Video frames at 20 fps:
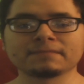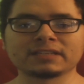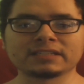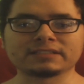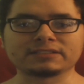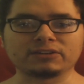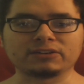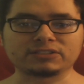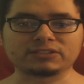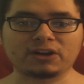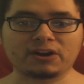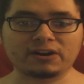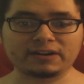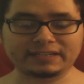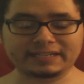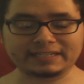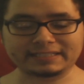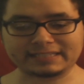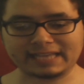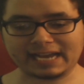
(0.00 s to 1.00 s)
so it's hard
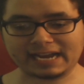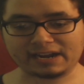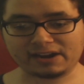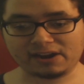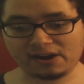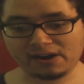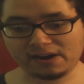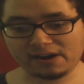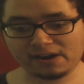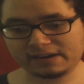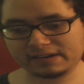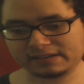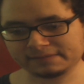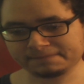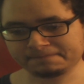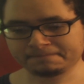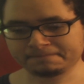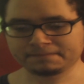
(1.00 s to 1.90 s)
to get that card.